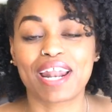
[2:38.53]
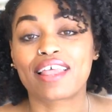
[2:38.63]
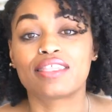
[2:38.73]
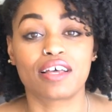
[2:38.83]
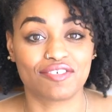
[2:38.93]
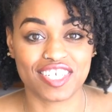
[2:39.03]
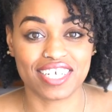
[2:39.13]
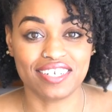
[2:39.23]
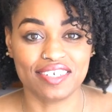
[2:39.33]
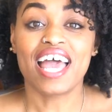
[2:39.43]
but I loved
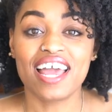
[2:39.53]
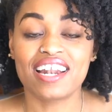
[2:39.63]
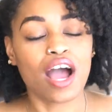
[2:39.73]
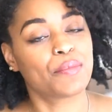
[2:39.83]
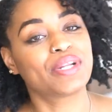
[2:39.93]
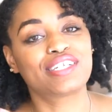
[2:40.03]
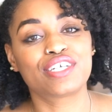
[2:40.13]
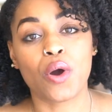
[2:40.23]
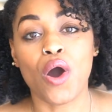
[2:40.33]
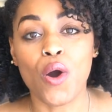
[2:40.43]
it. Then I would get to
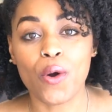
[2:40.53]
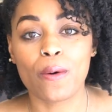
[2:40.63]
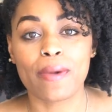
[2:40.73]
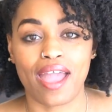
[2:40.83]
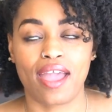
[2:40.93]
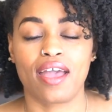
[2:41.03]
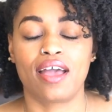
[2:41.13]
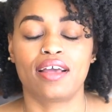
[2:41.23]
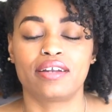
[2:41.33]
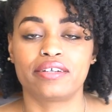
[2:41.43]
go home
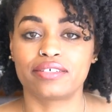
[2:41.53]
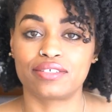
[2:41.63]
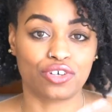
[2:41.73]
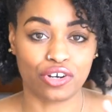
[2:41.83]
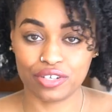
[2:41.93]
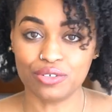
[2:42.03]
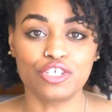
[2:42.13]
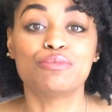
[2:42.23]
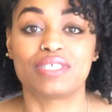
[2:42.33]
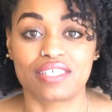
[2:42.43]
and start
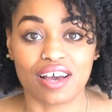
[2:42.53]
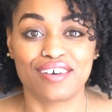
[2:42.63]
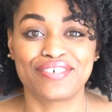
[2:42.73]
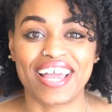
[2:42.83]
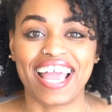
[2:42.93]
YouTube stuff,